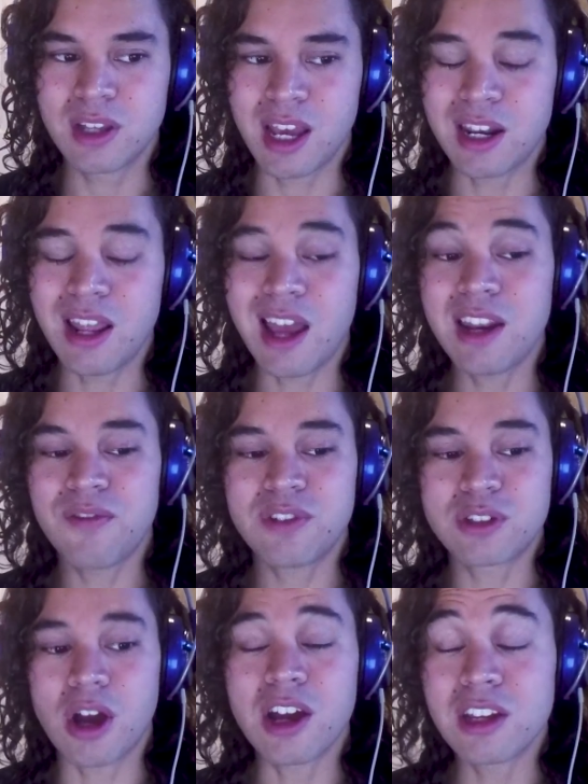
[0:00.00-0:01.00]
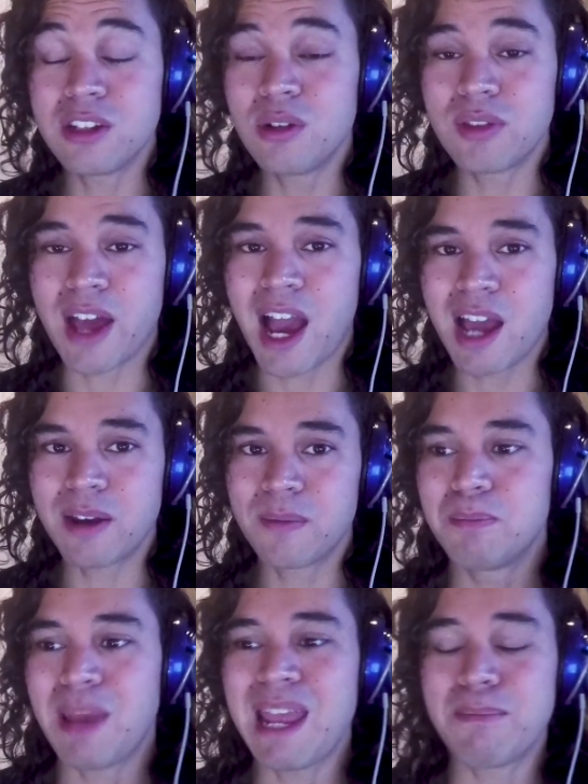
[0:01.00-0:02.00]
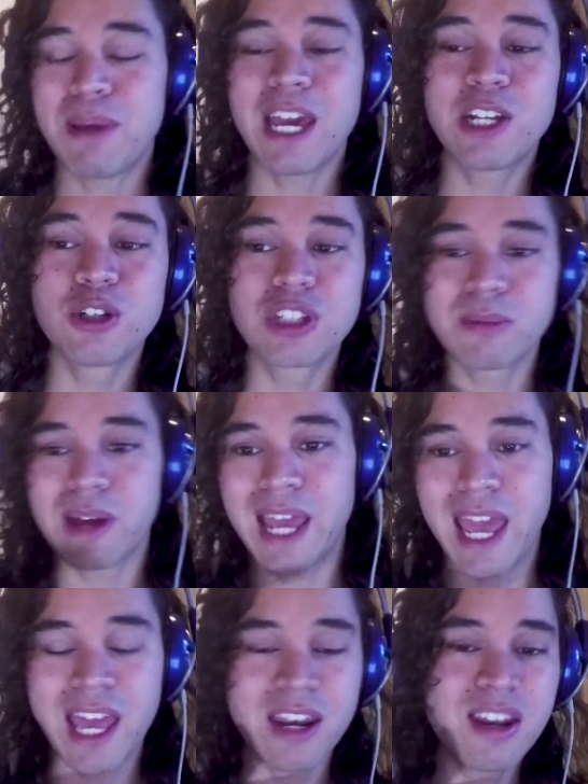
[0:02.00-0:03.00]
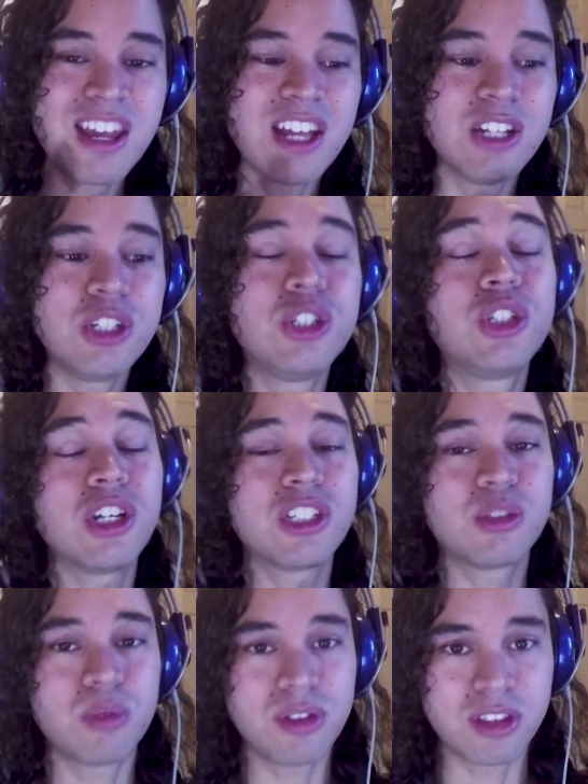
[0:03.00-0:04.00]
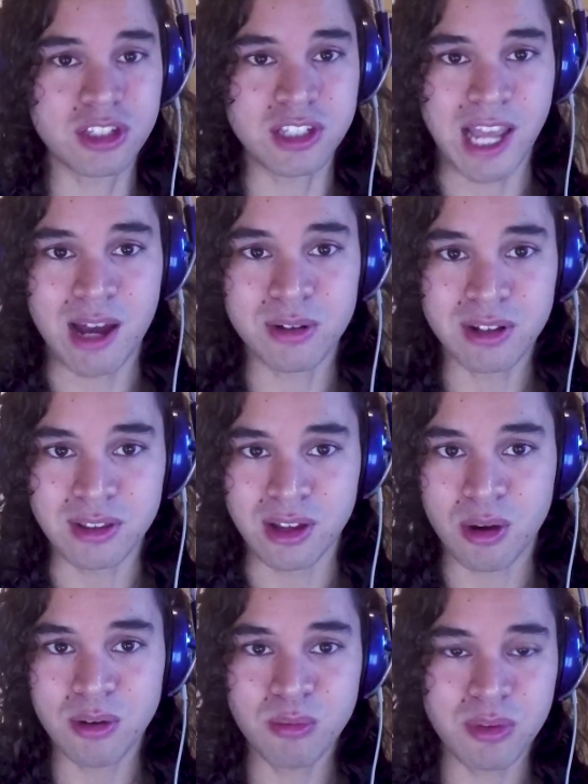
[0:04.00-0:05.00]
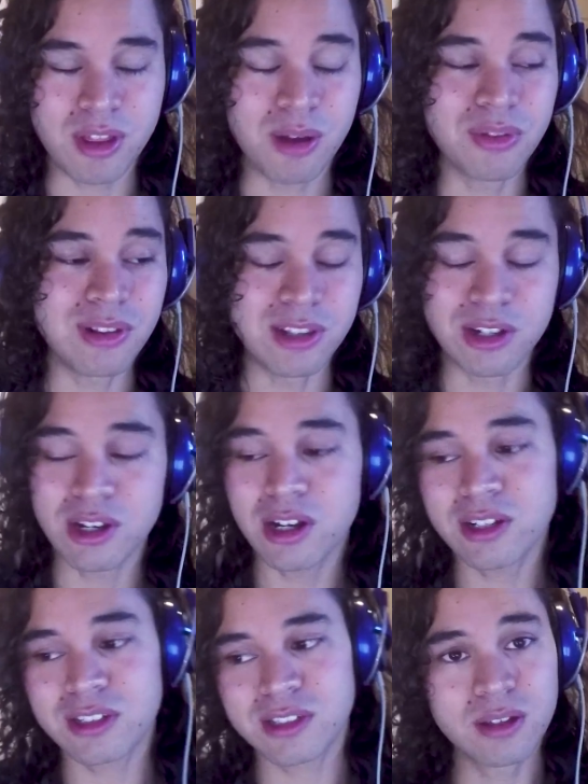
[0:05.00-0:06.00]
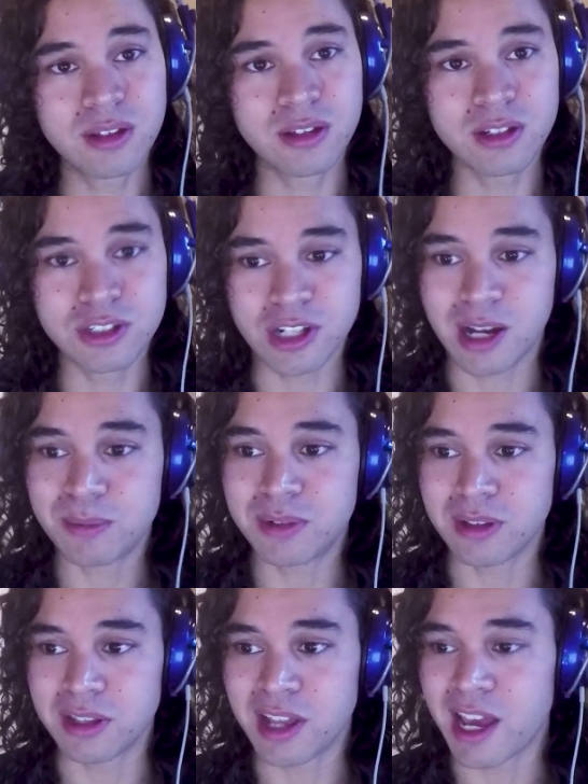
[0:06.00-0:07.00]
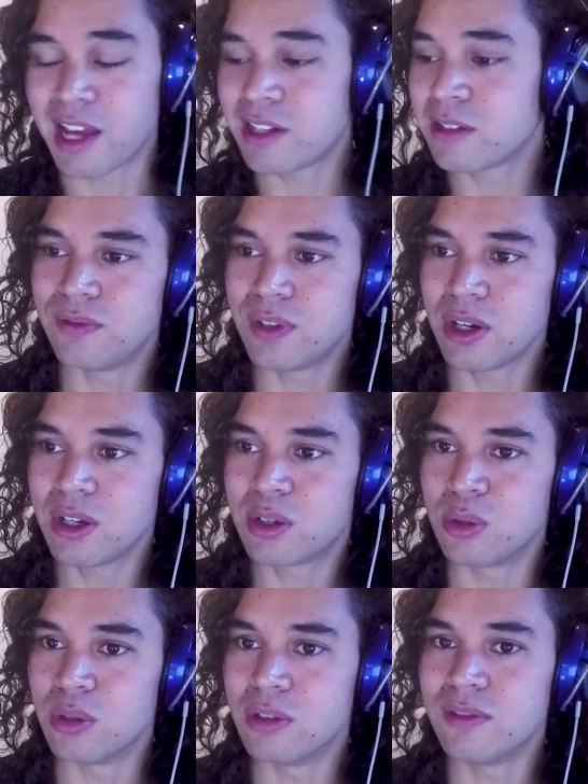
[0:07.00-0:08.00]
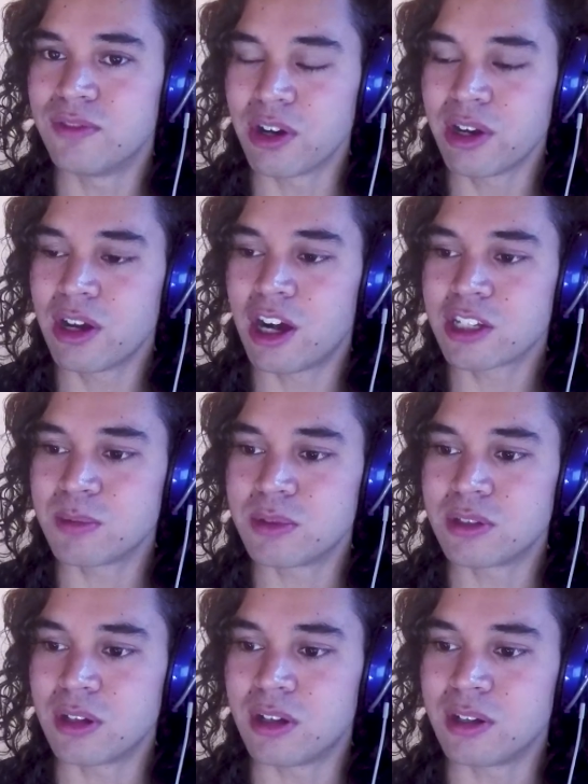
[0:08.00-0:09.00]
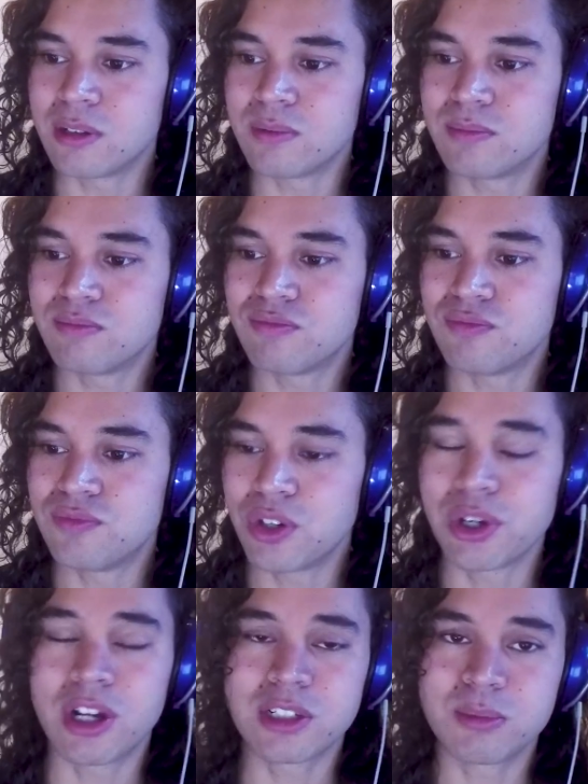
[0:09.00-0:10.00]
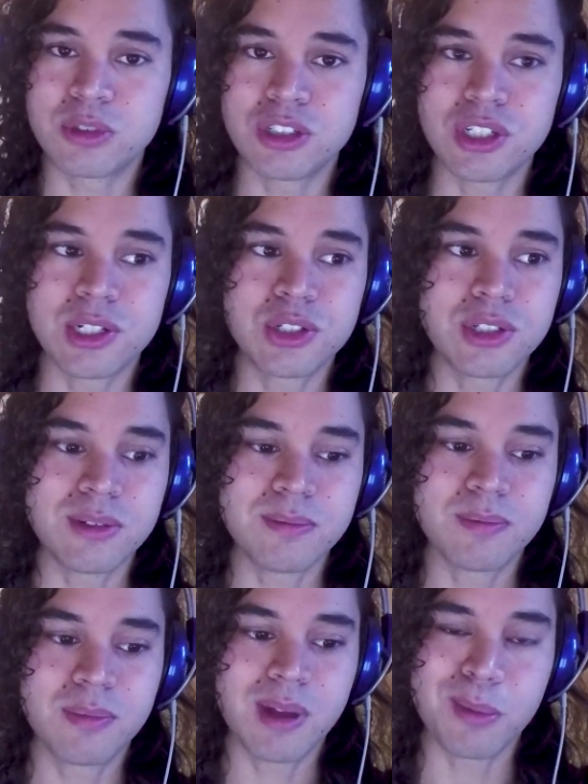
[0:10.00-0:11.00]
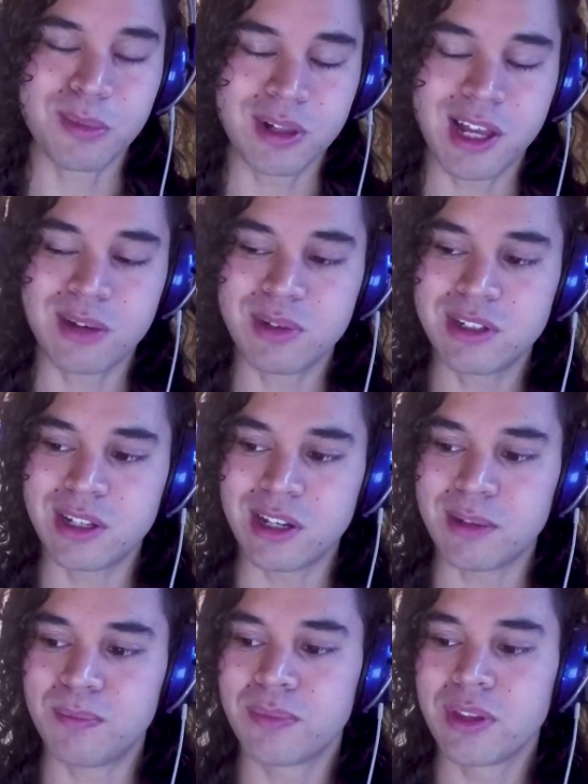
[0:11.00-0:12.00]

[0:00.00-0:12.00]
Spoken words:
And if the song can do that, paint pictures in my head just with the sound alone without the lyrics, good job to that. Very cool, very awesome song, very awesome suggestion. I'm glad we did it.